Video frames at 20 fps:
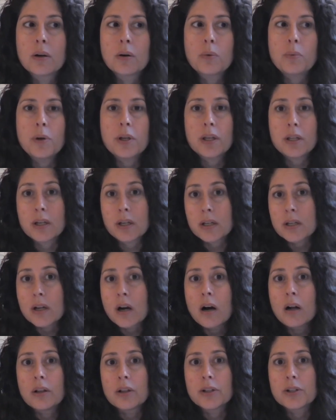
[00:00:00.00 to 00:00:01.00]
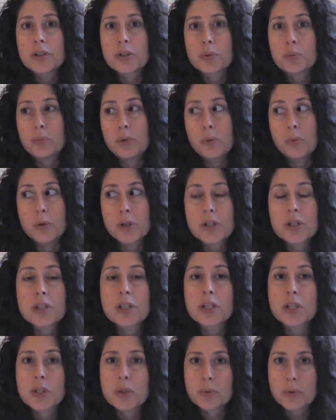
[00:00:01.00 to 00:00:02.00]
We can acknowledge we wish
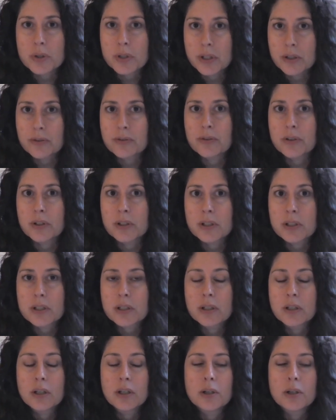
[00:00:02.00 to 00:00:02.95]
things were different,